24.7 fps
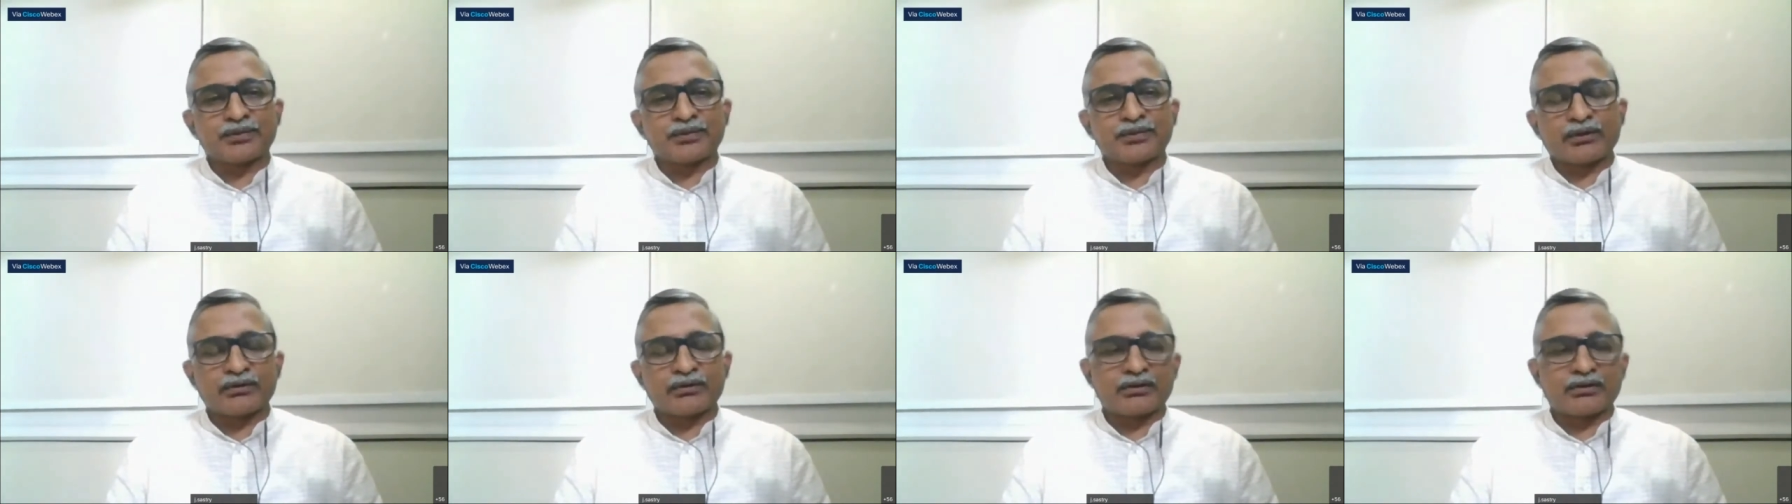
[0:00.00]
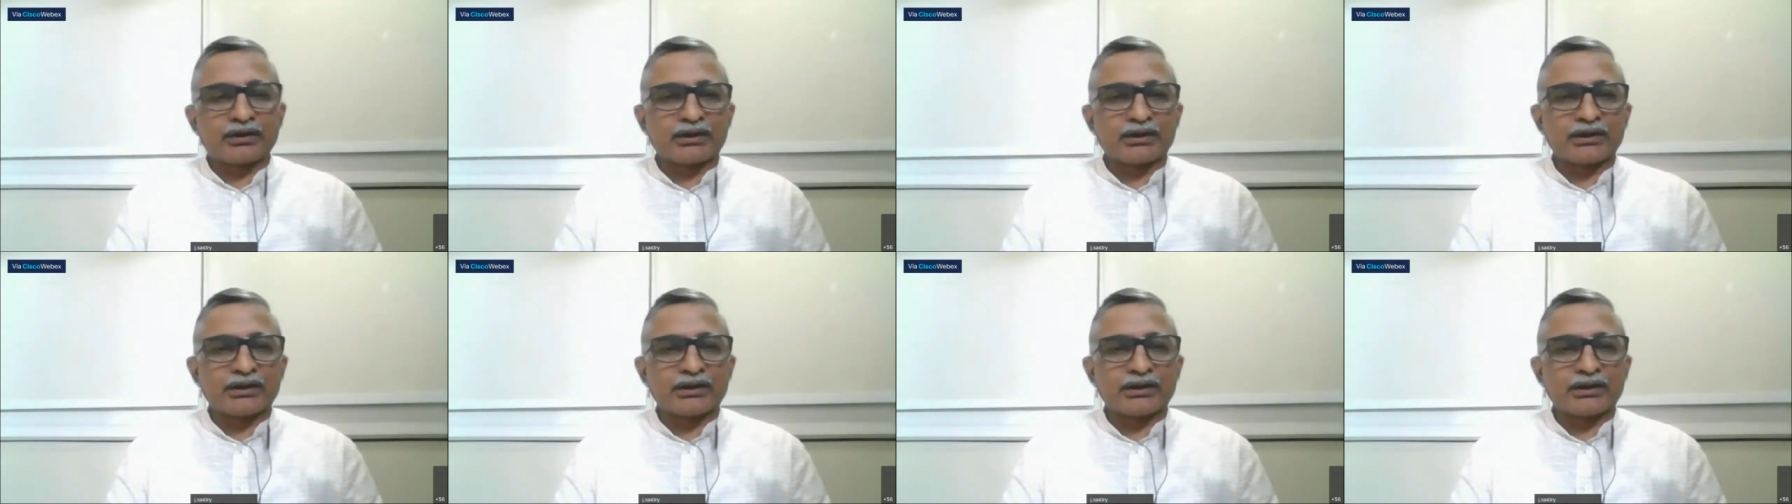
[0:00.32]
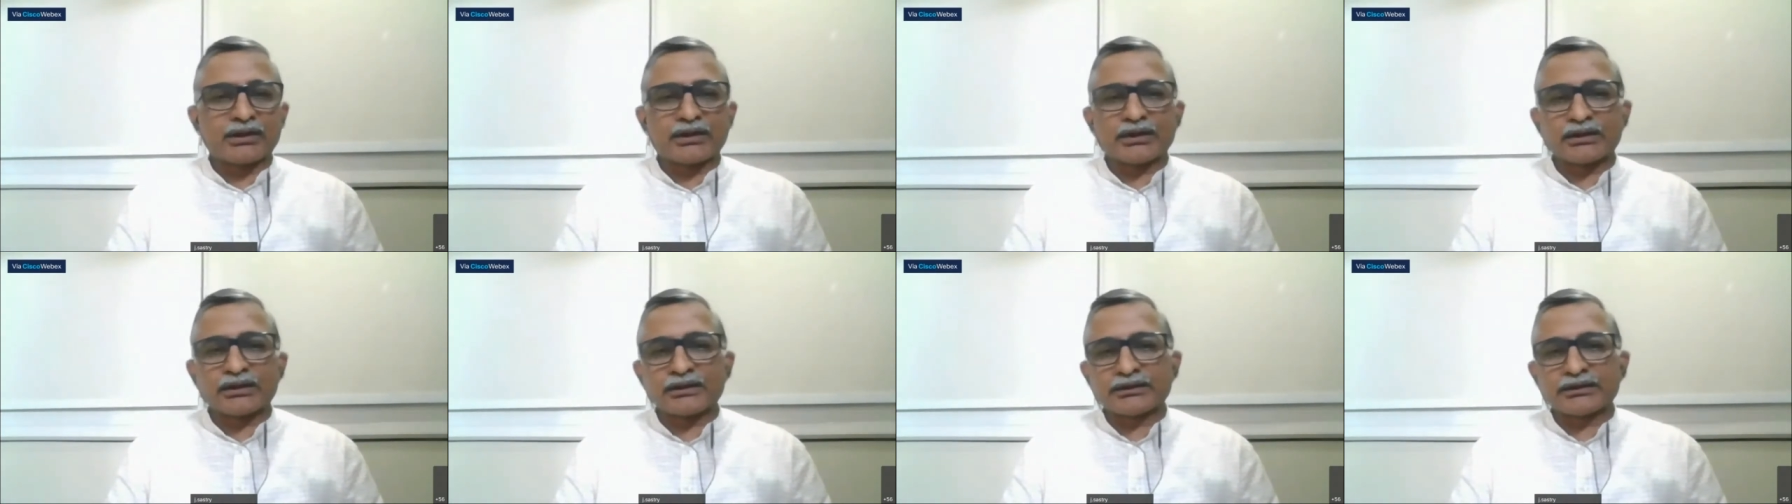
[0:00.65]
what do you
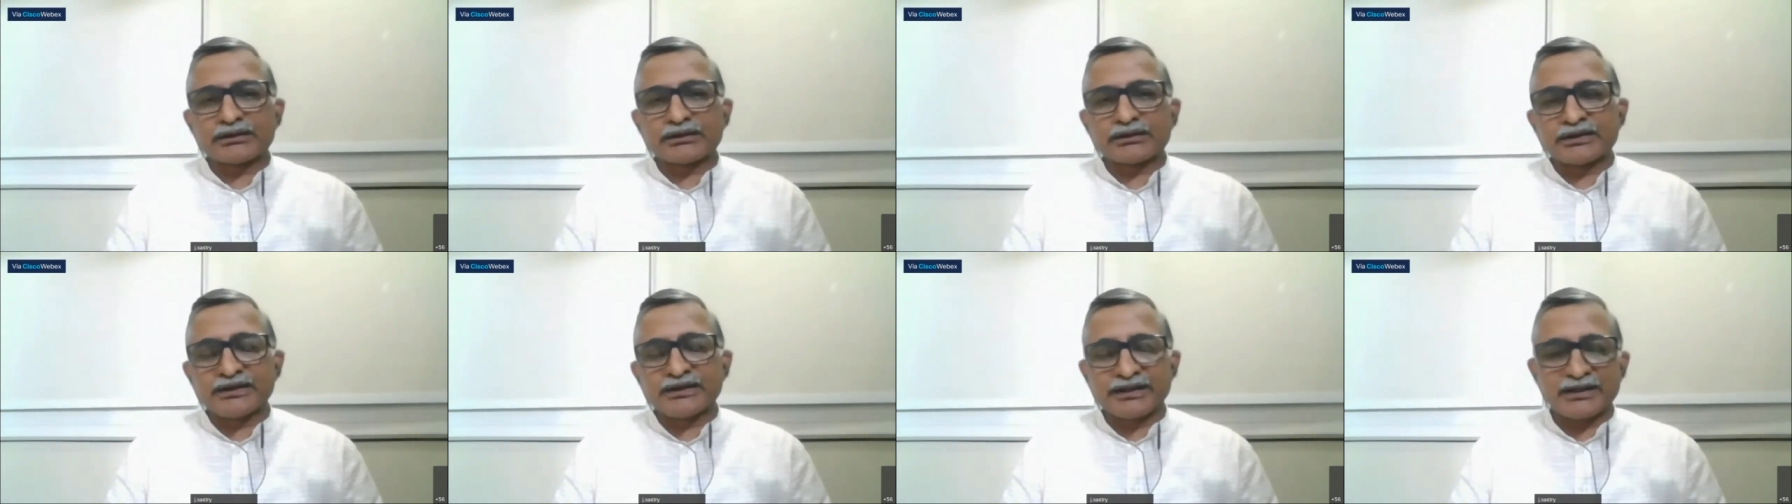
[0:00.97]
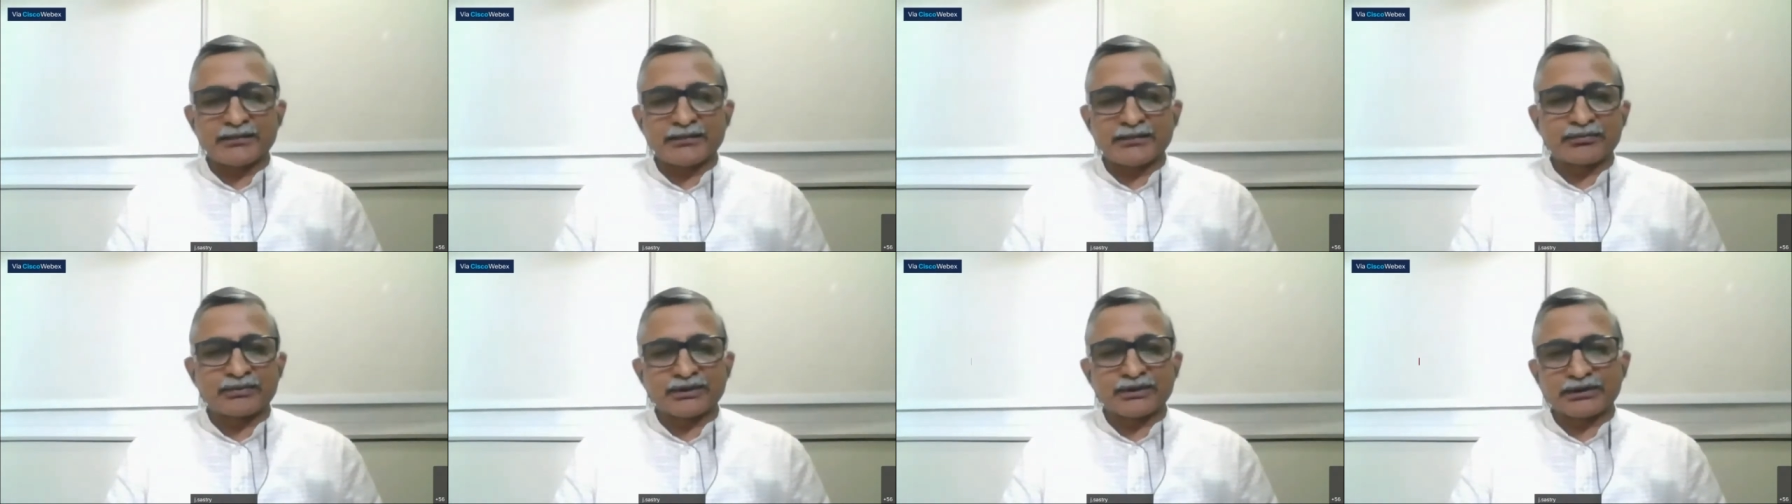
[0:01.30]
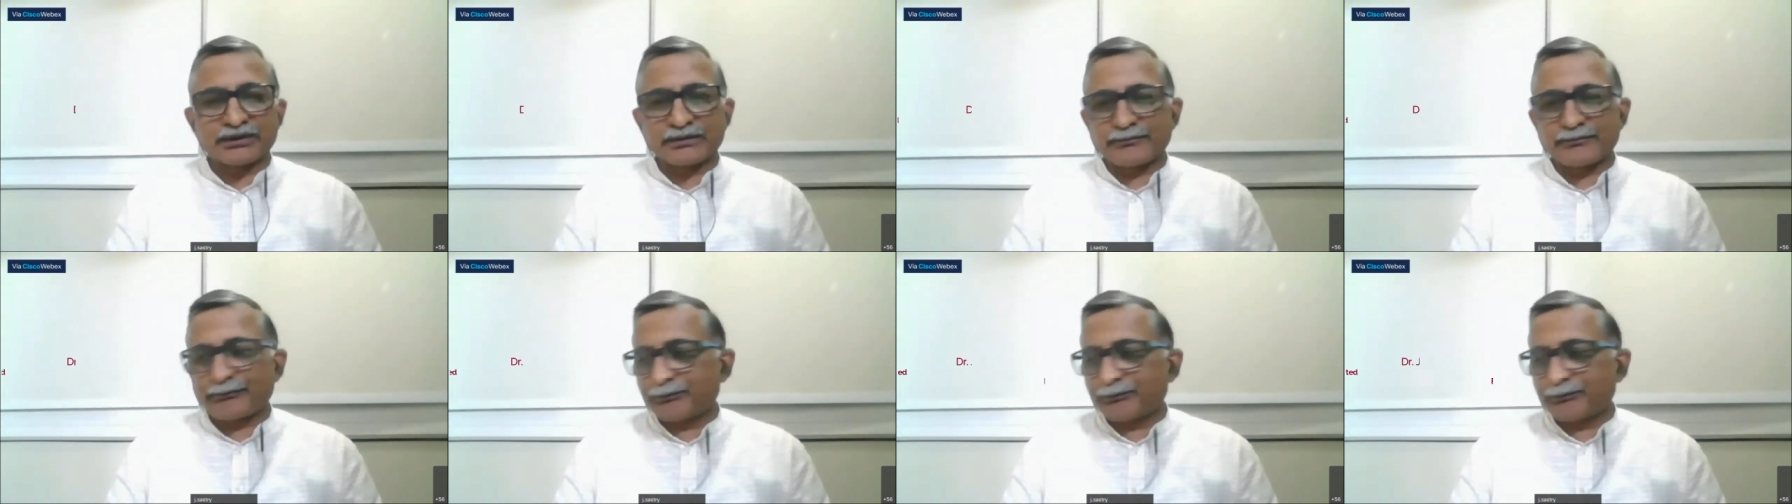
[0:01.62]
call
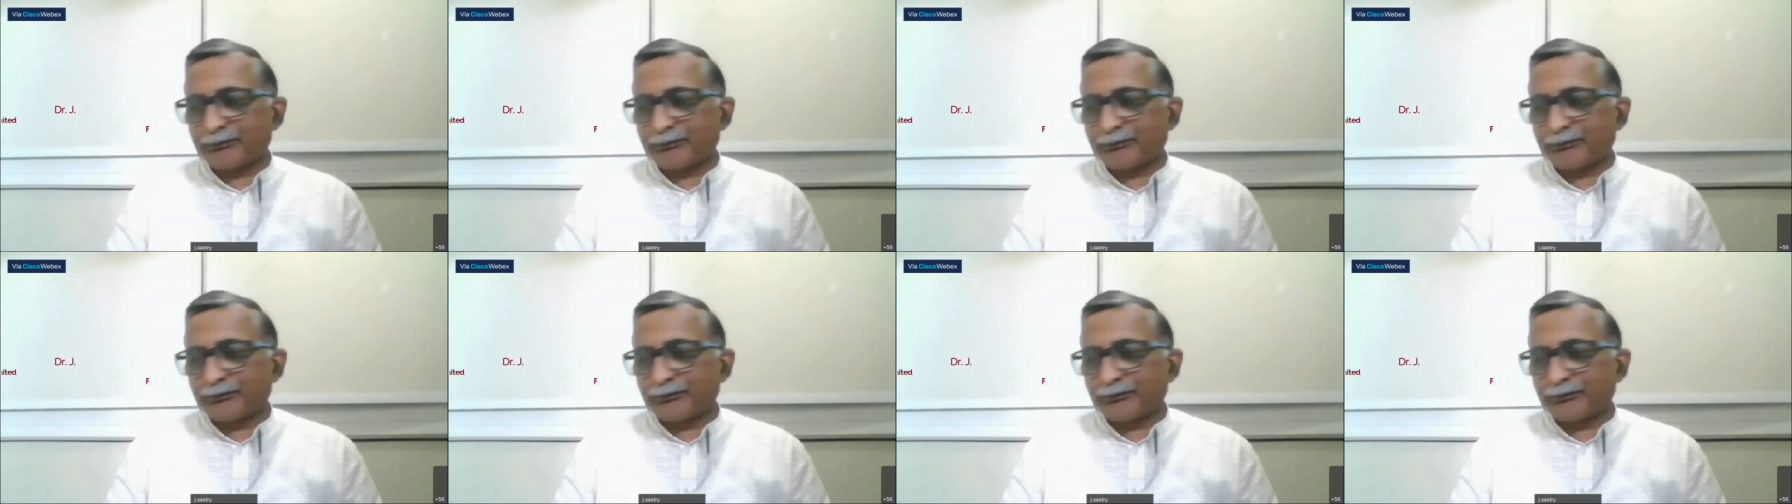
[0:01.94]
in-depth